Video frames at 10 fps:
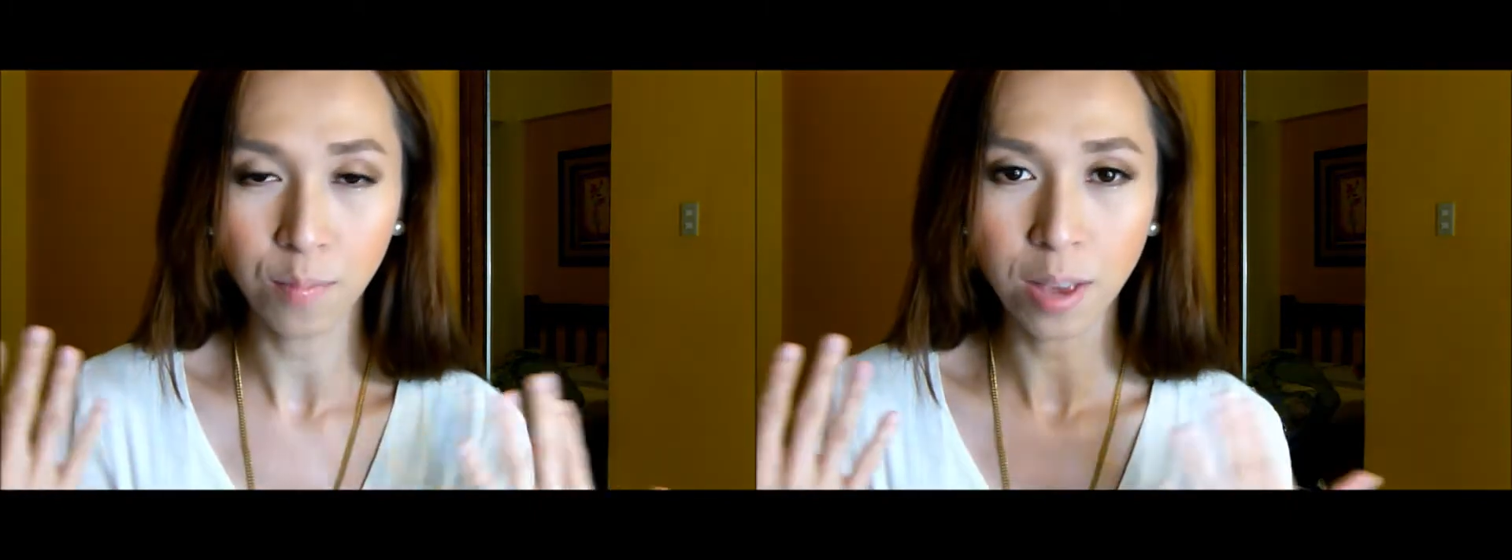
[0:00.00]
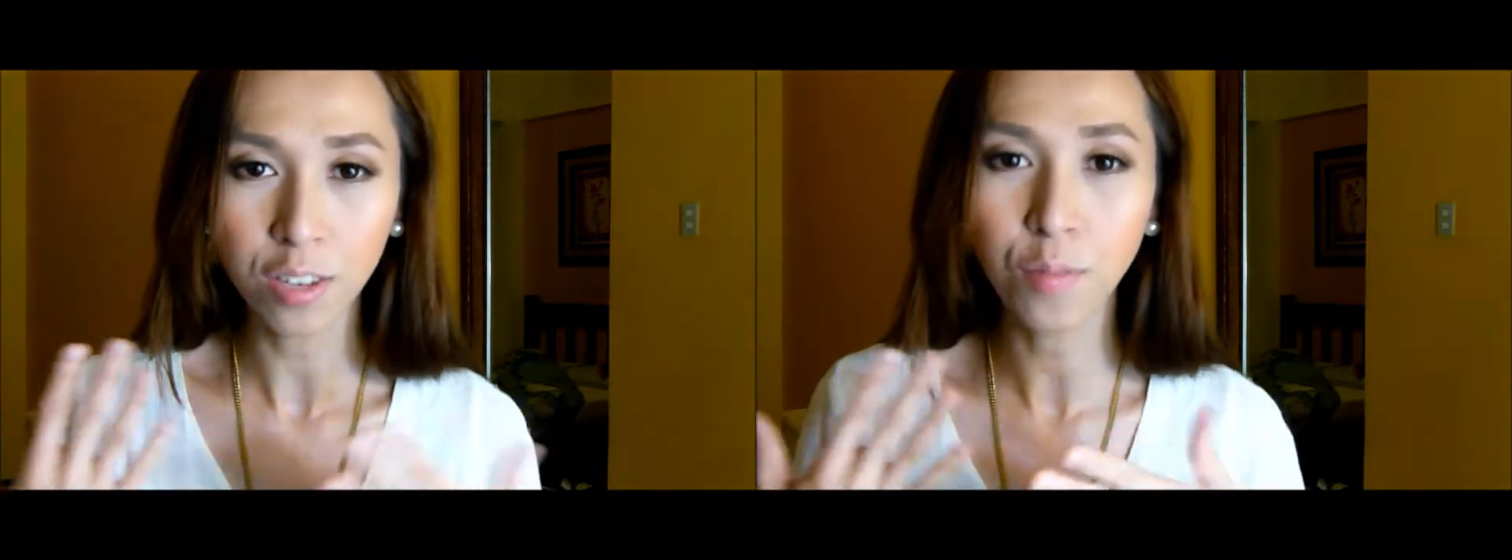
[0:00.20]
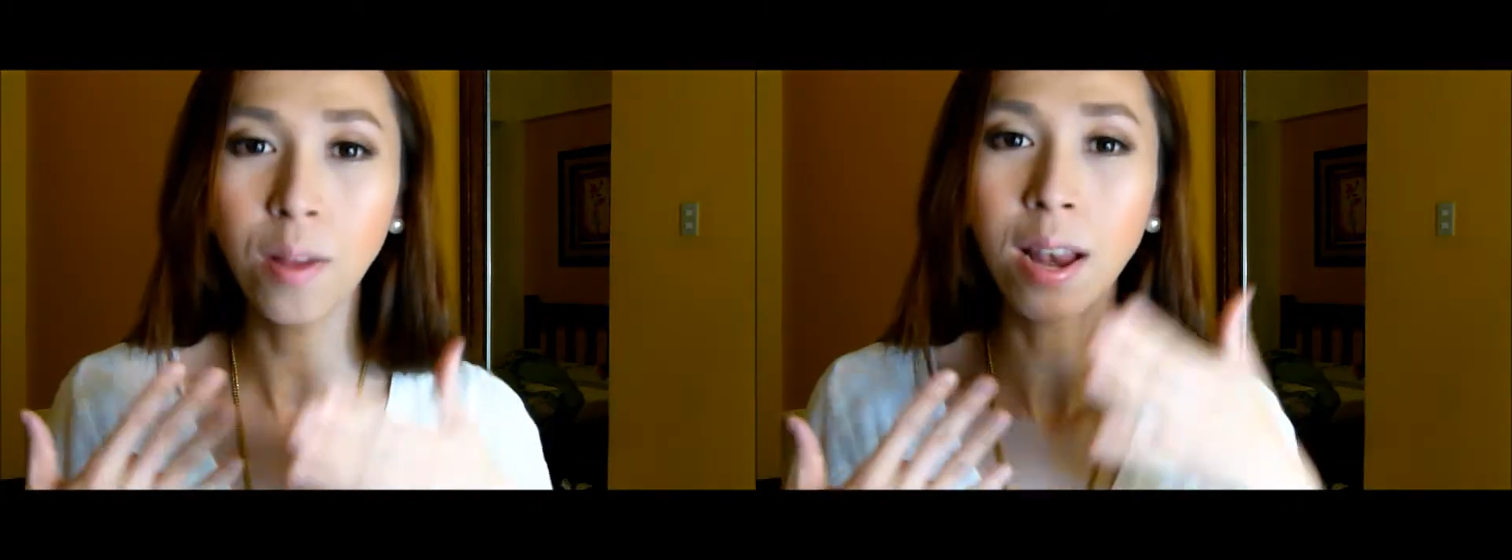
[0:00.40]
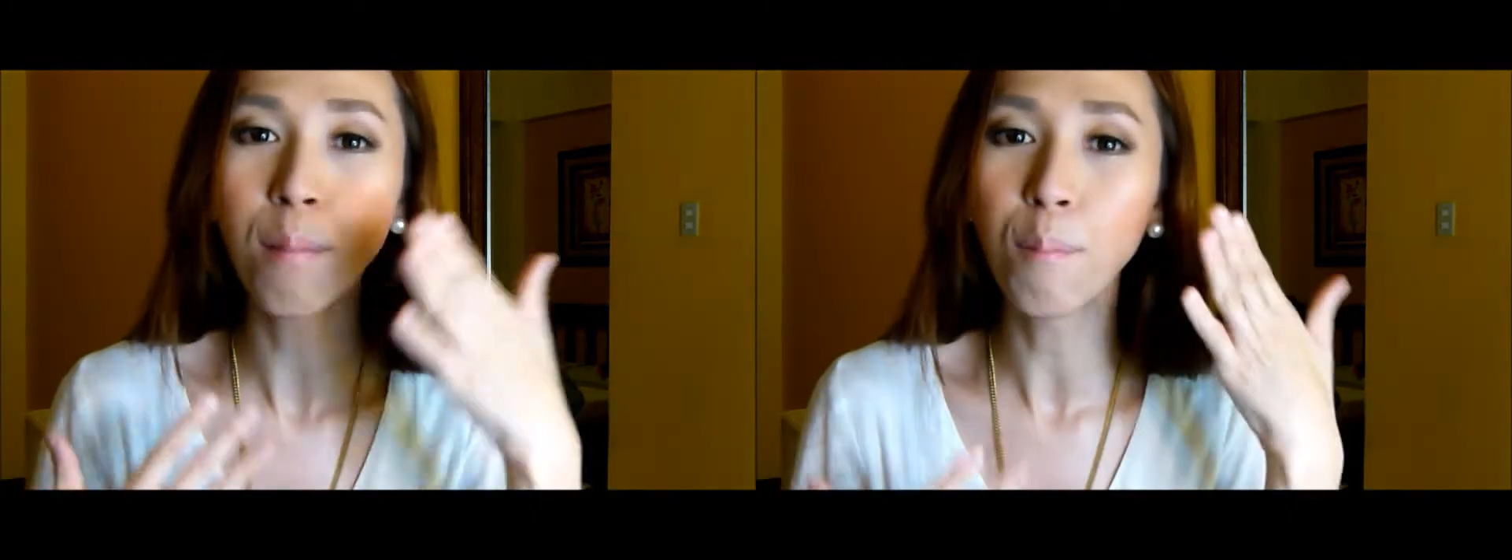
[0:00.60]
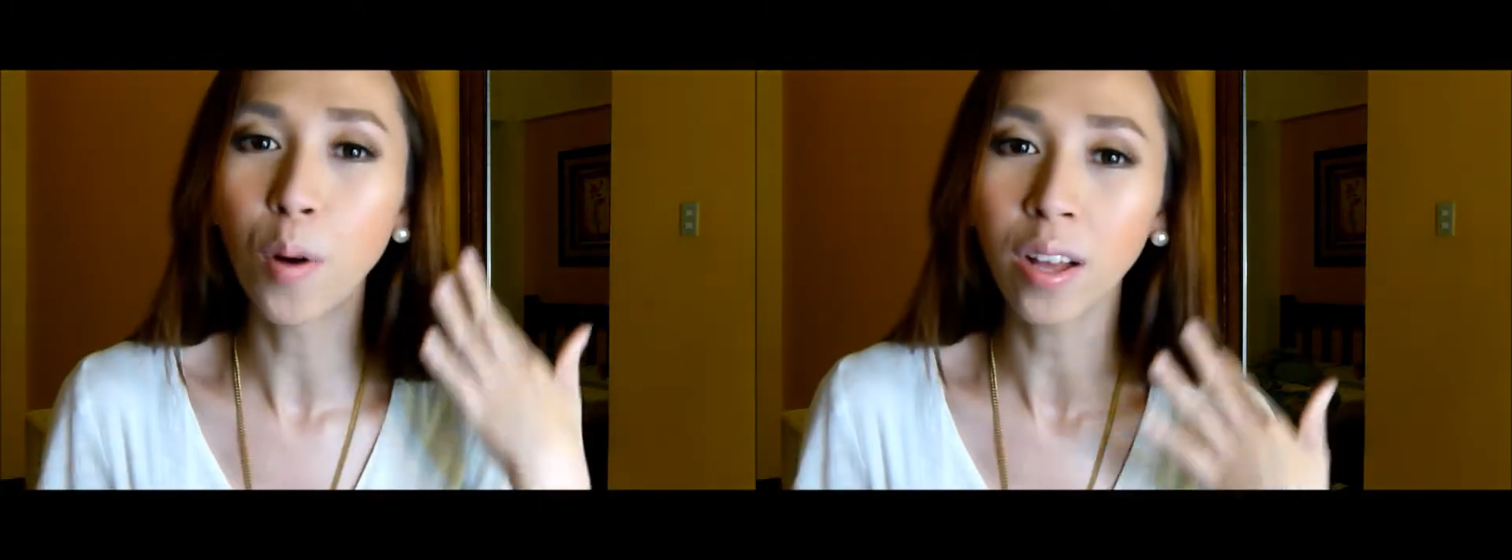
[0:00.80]
Medyo
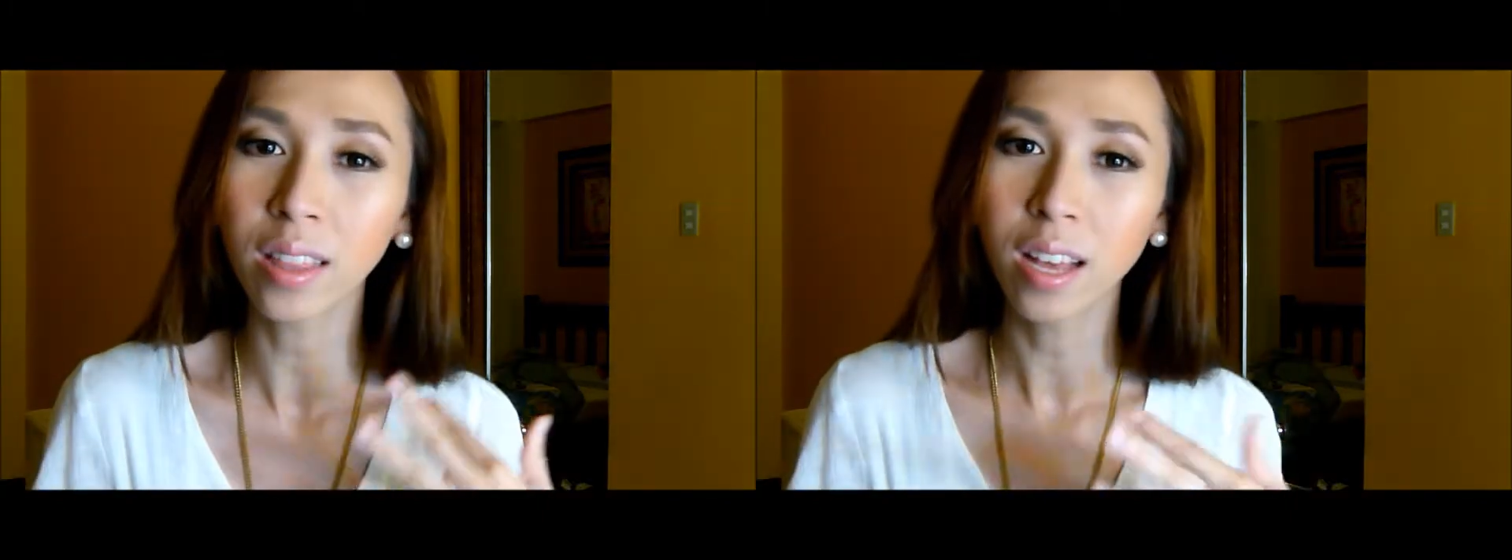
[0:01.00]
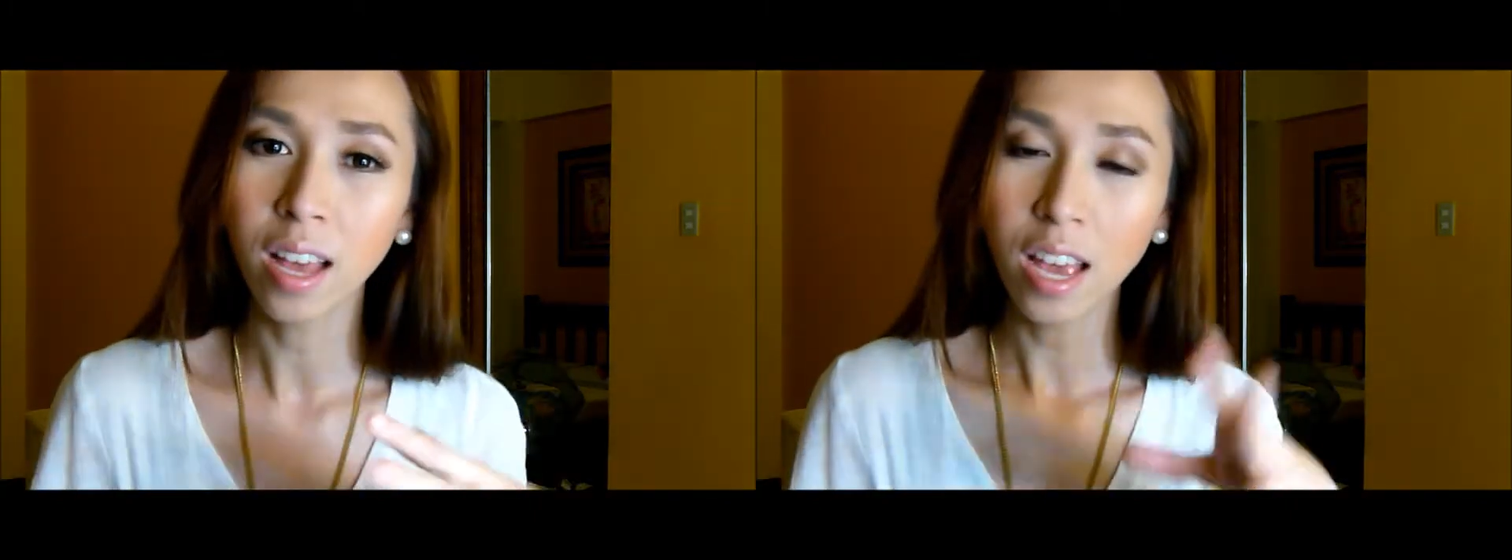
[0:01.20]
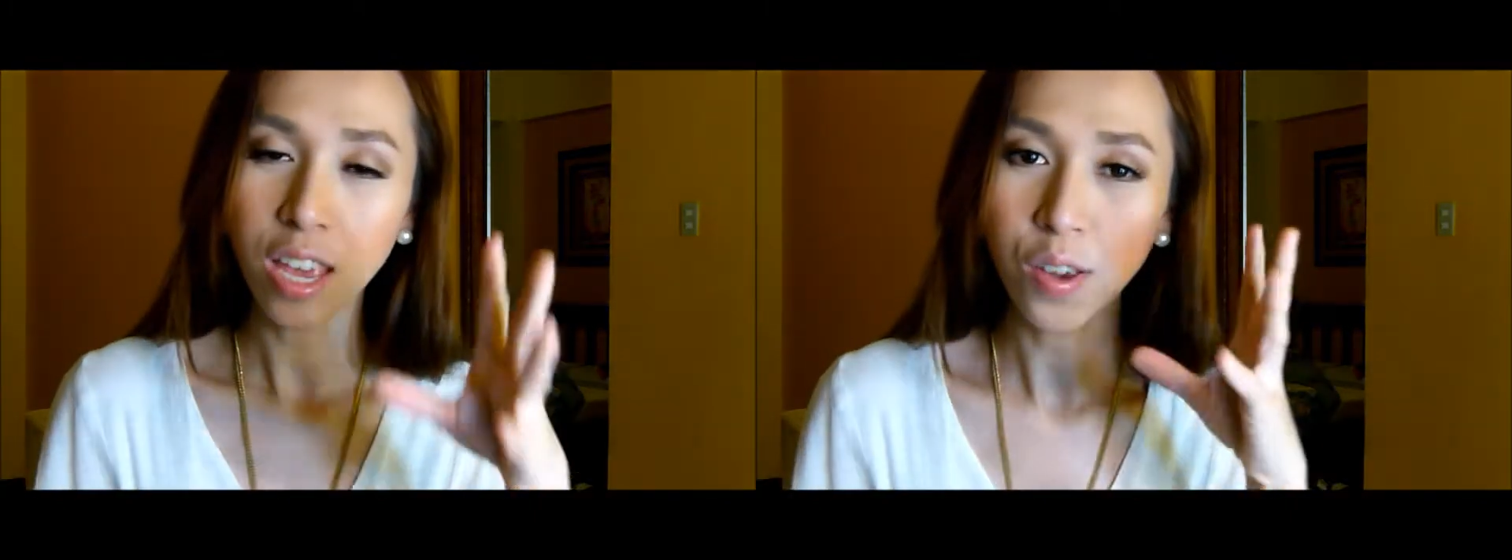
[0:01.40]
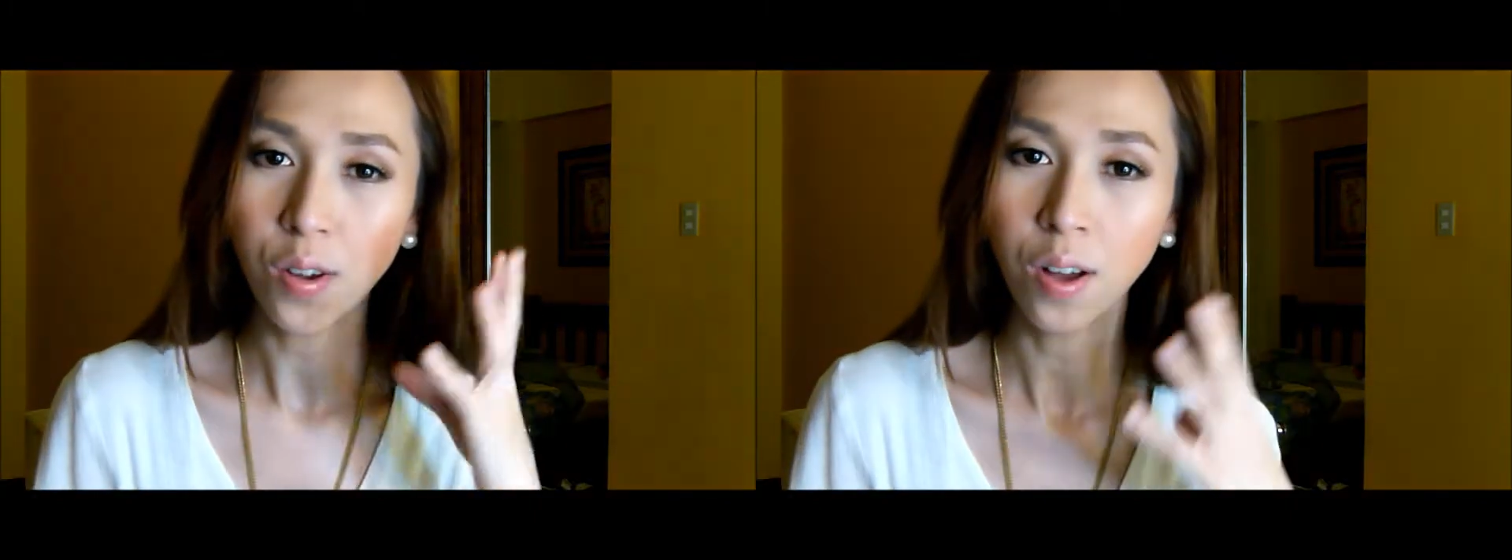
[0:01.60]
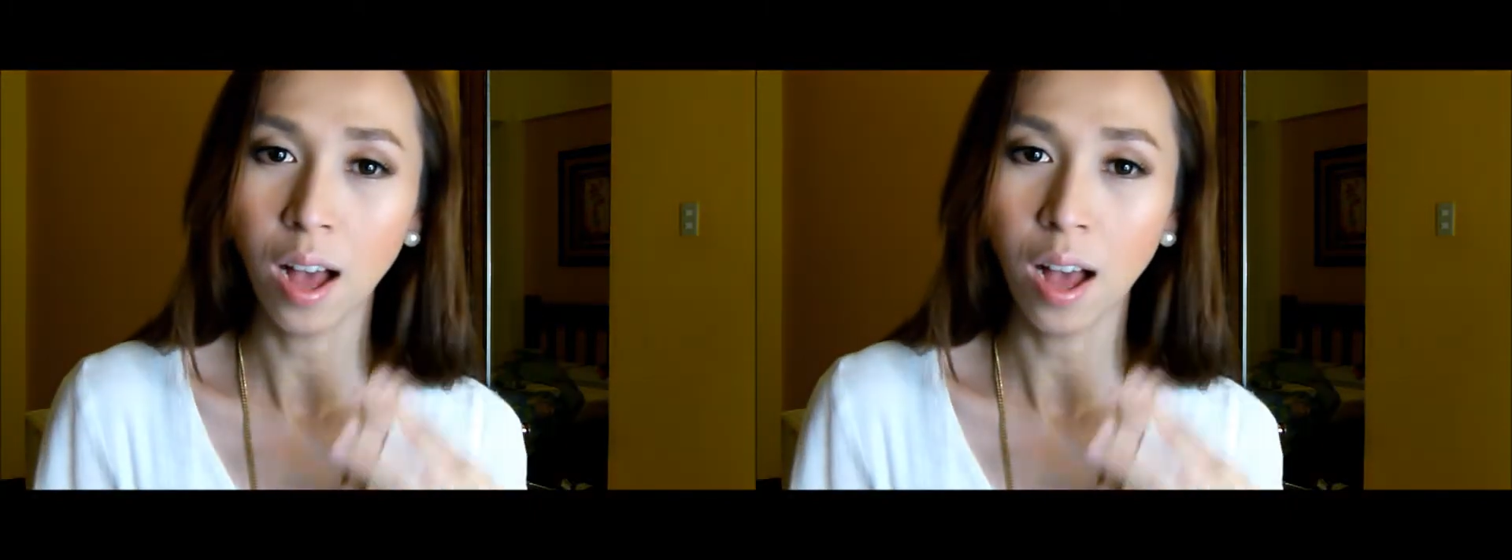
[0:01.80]
malambot yung